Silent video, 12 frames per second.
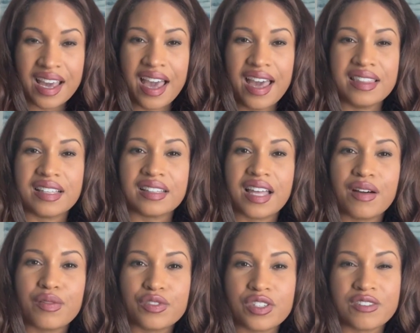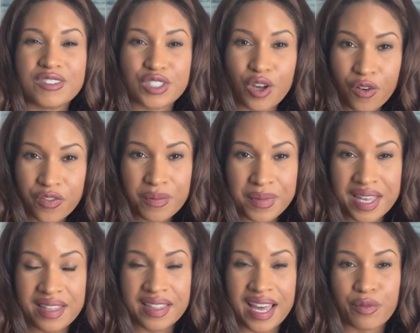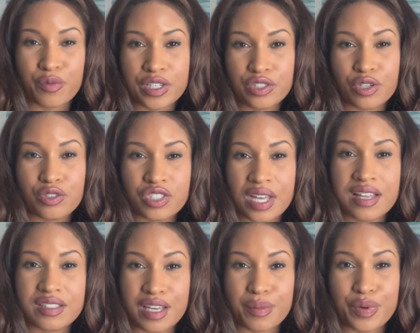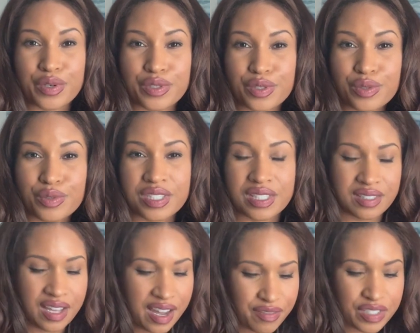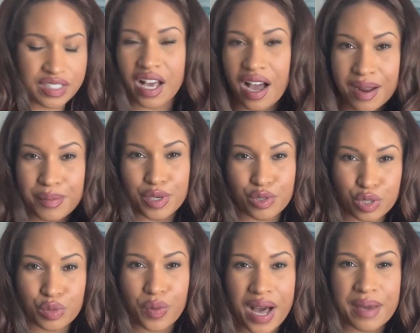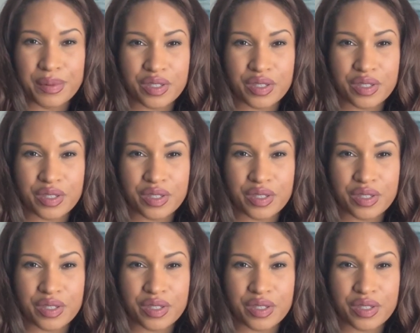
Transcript: And the levels of dopamine that research says it produces every time you swipe,